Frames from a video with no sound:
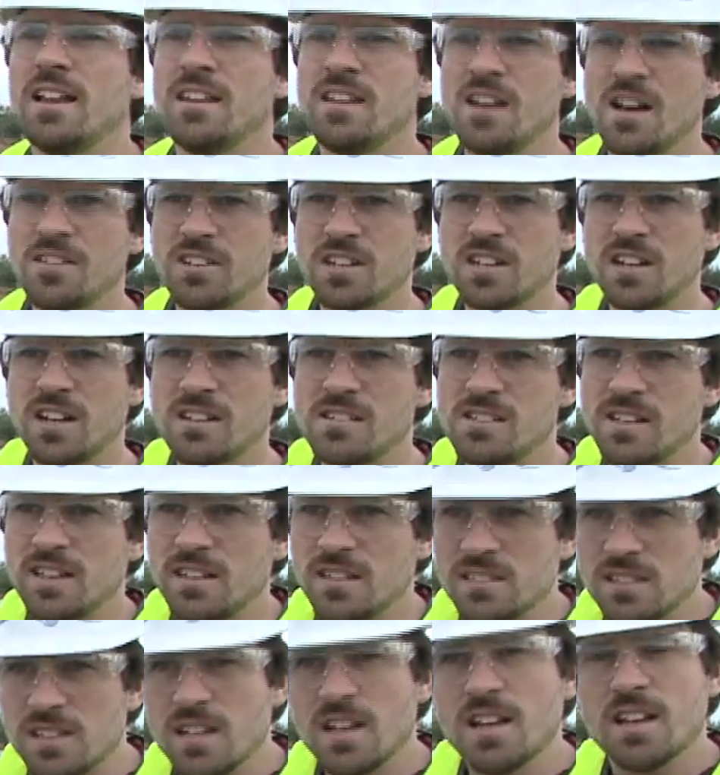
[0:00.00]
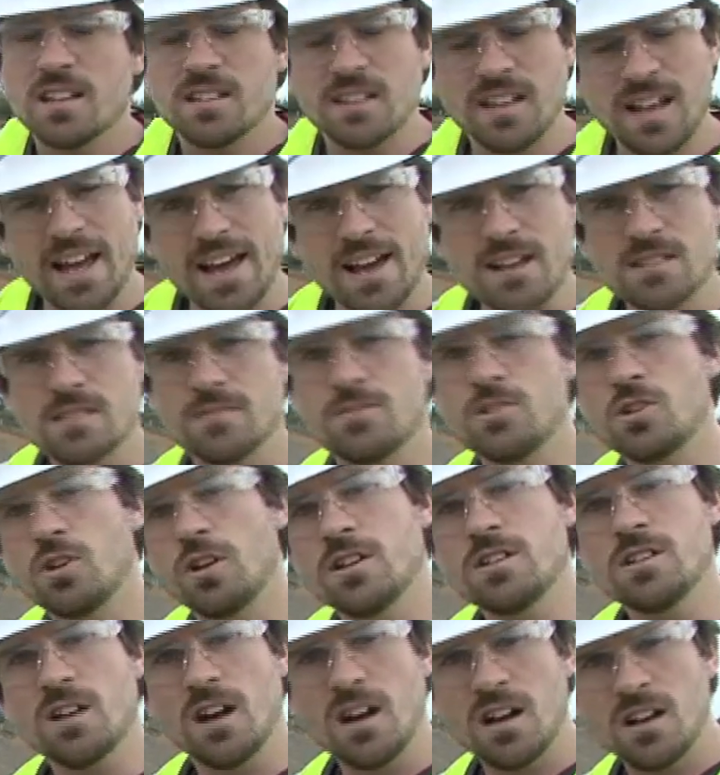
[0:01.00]
The other cuttings, the layers of
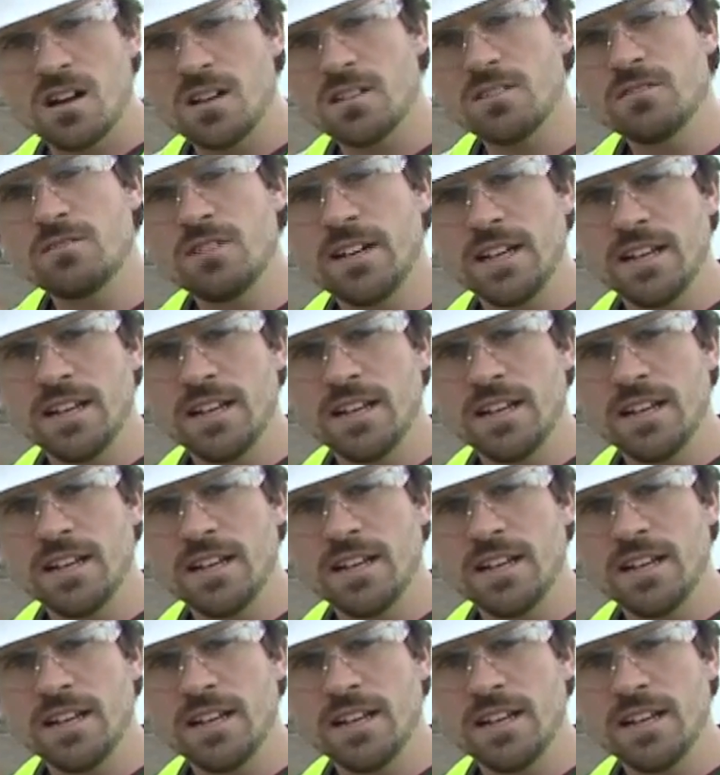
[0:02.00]
geology aren't